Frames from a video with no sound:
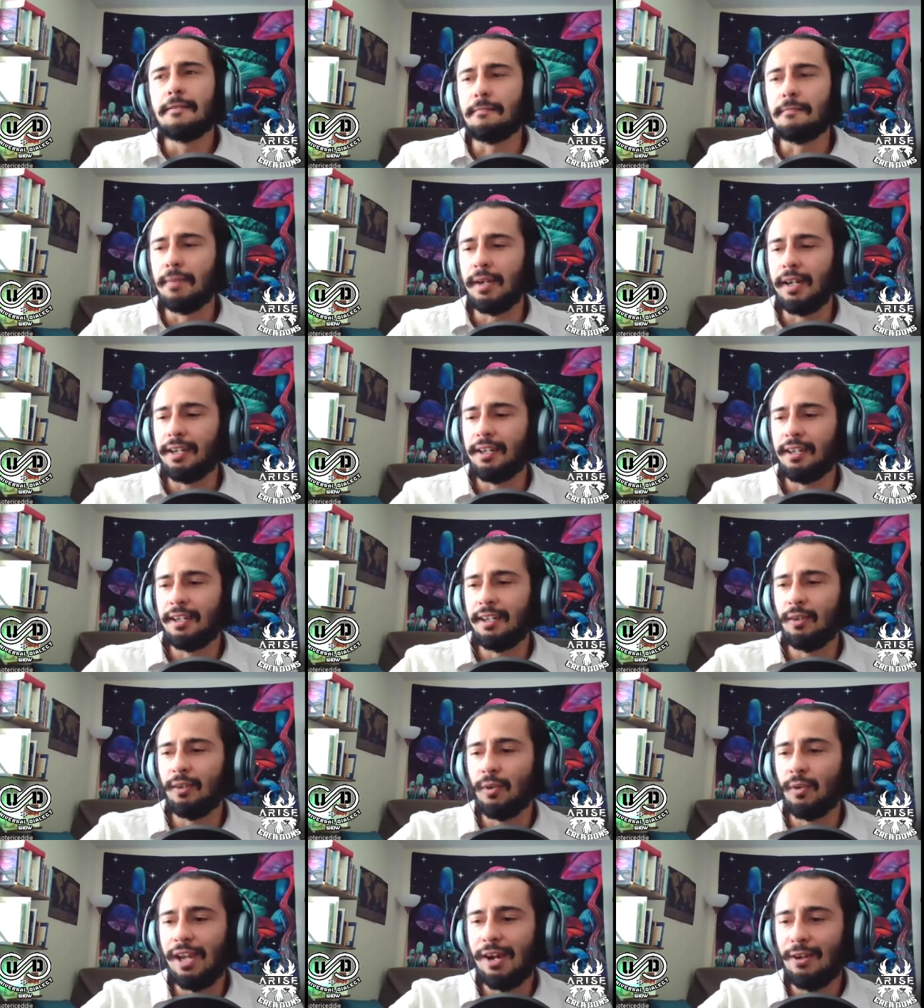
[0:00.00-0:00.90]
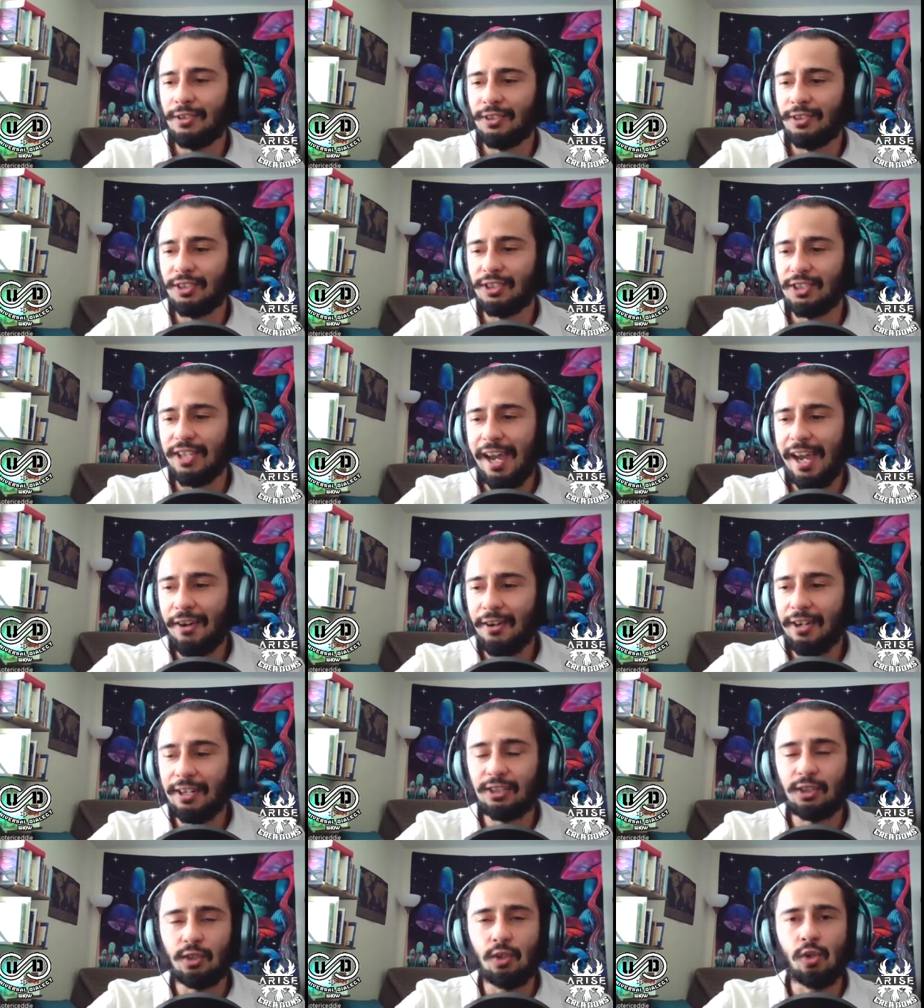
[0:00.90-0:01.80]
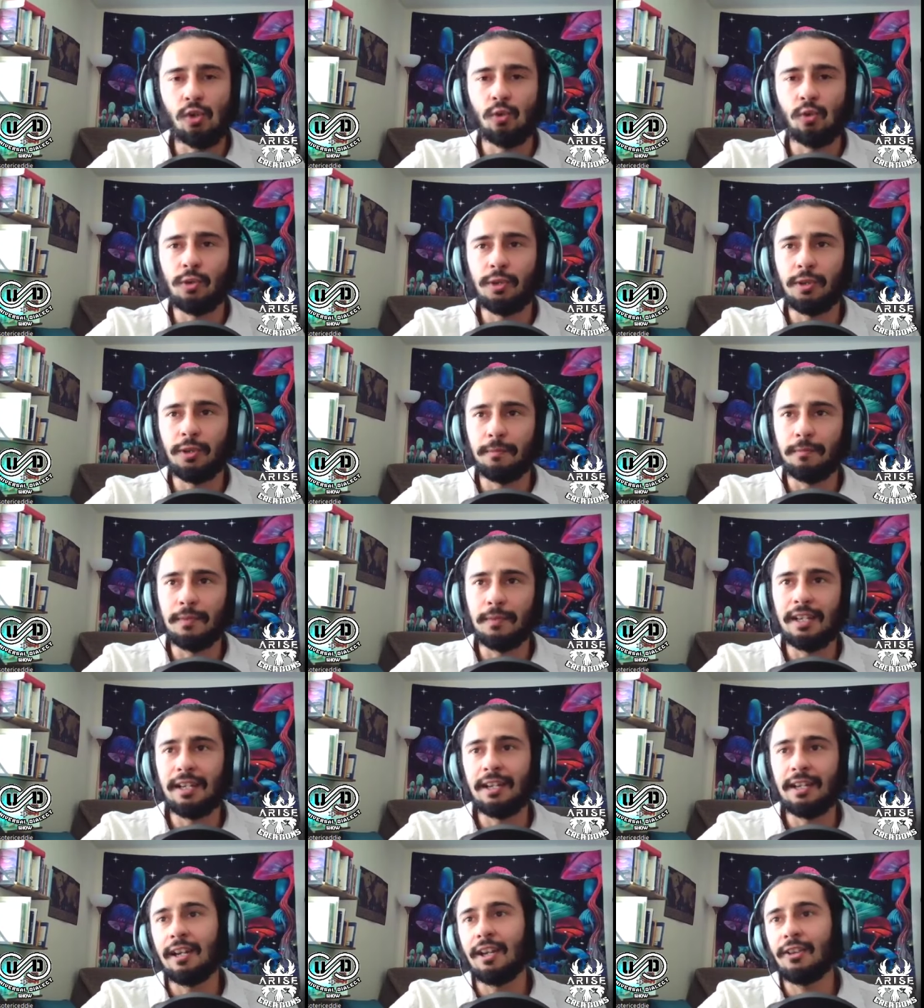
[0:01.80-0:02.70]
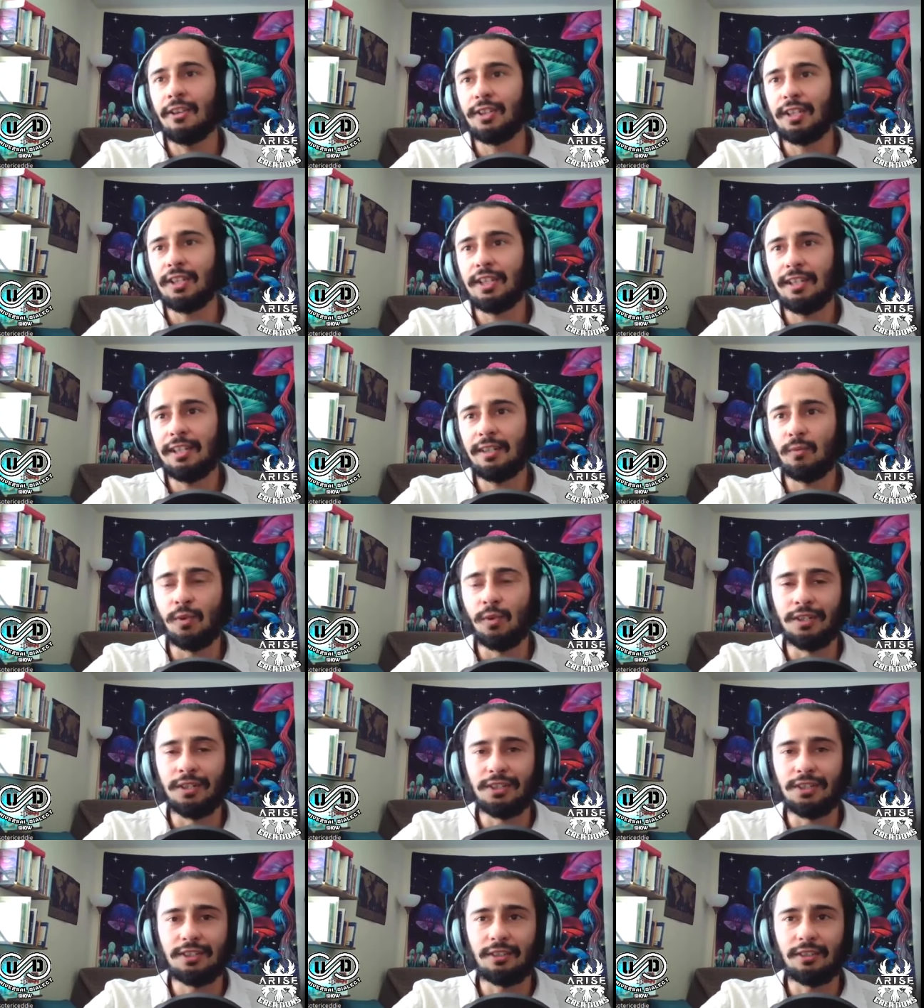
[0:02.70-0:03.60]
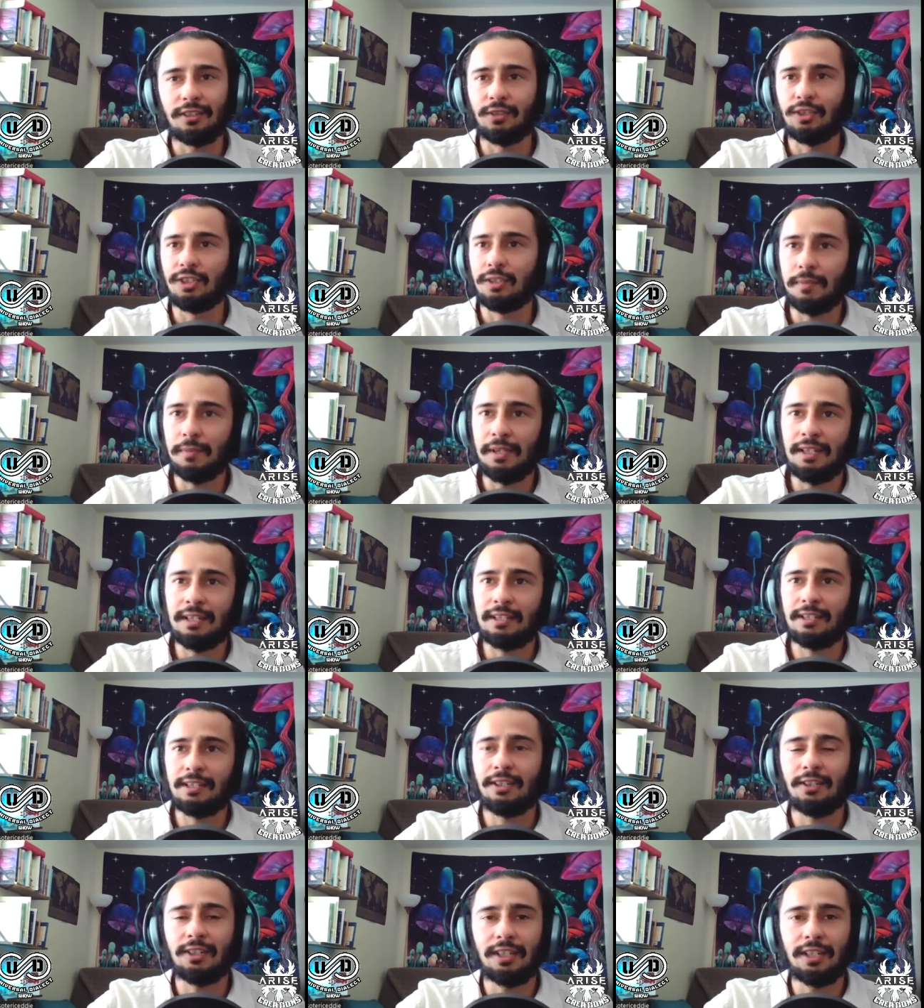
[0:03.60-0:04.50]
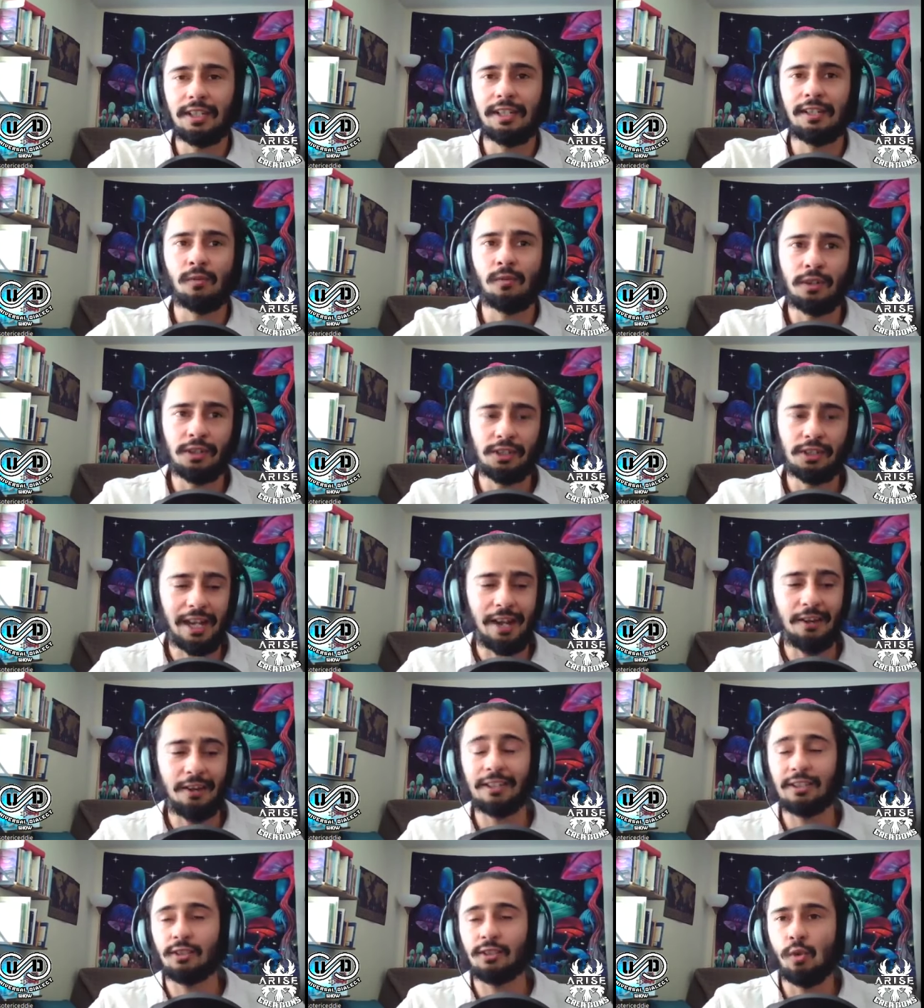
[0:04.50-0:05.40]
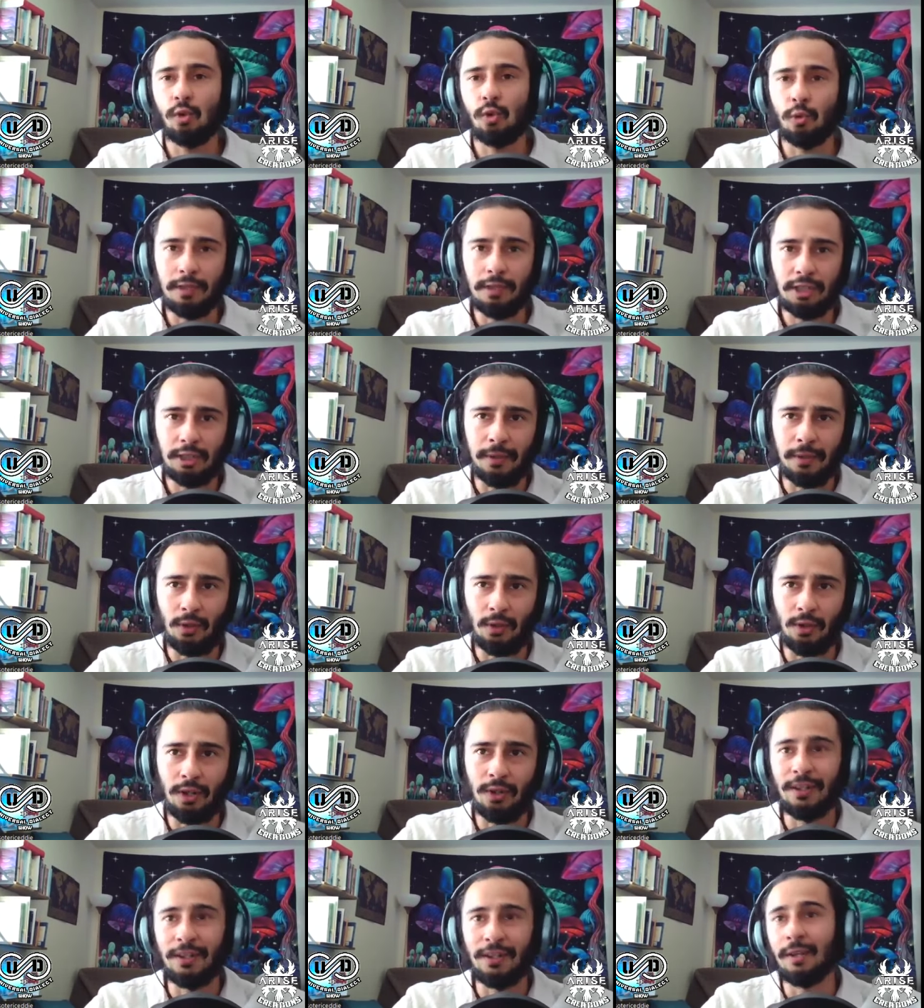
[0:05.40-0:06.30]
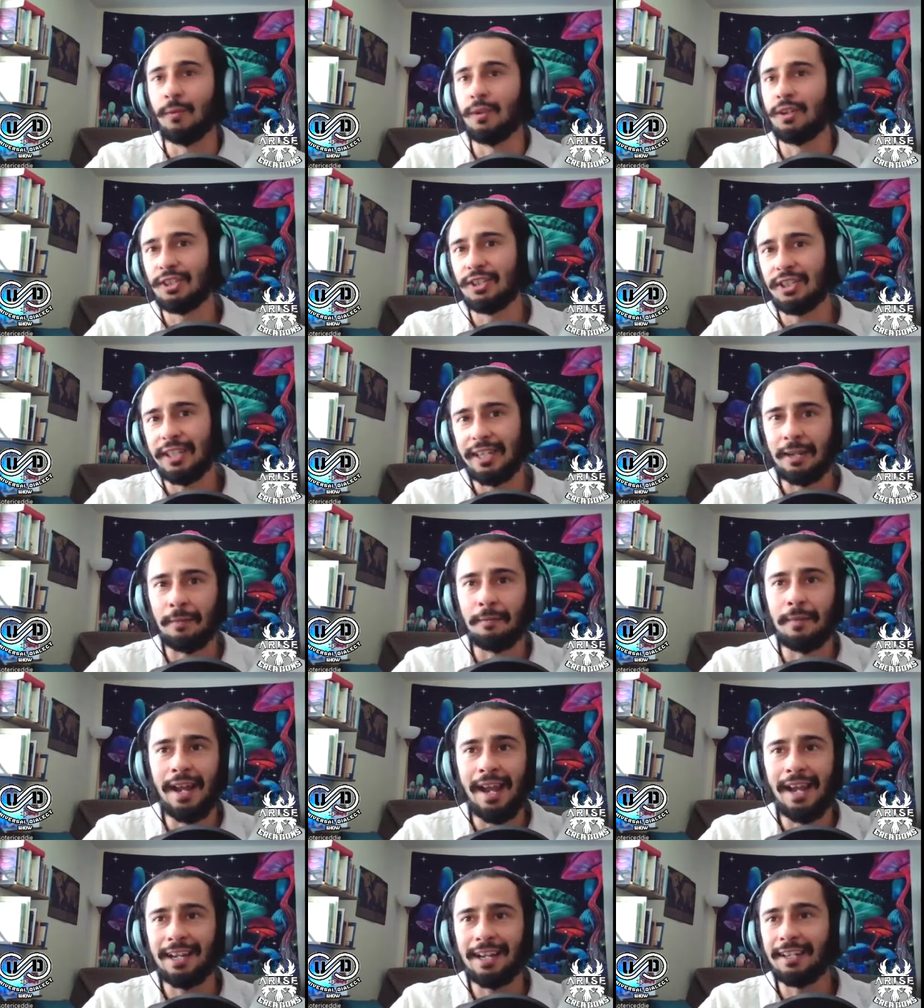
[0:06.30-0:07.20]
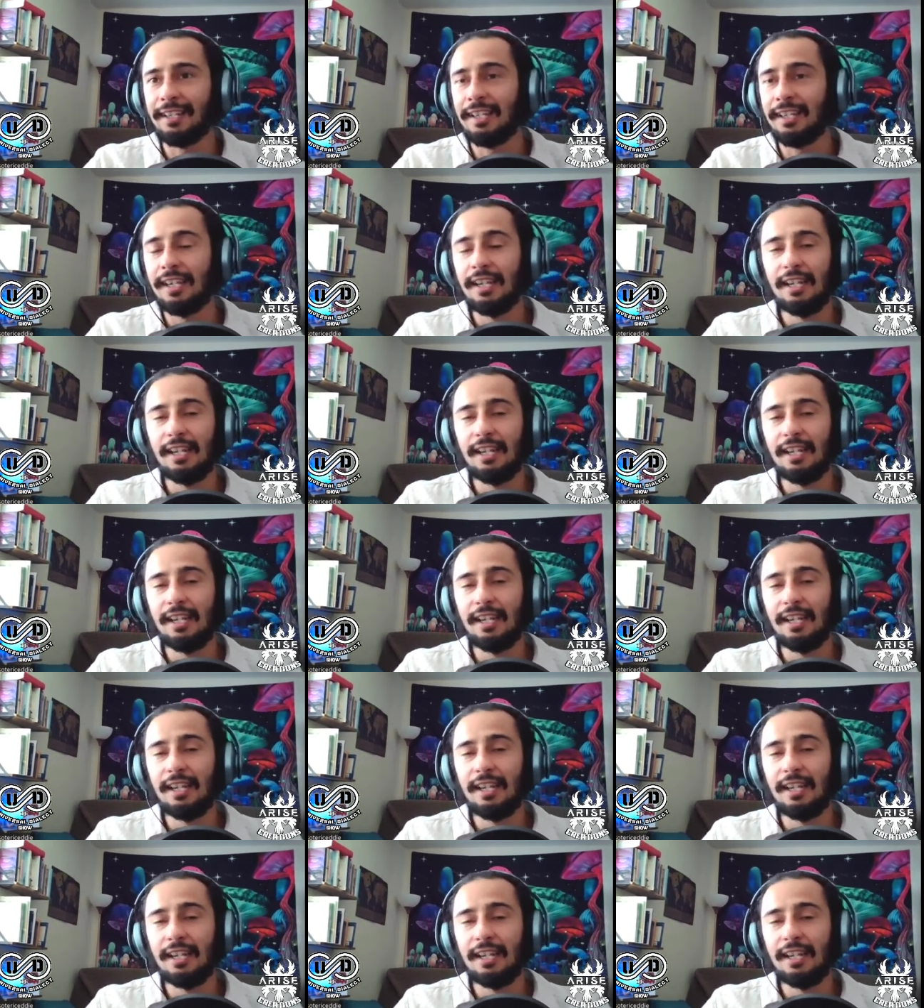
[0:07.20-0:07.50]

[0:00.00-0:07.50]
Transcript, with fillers: But uh, when I was in Saturday school with me and another kid once, it was just me and this other kid, and we were in Saturday school with Mr. McCreary, and we are just kicking back, and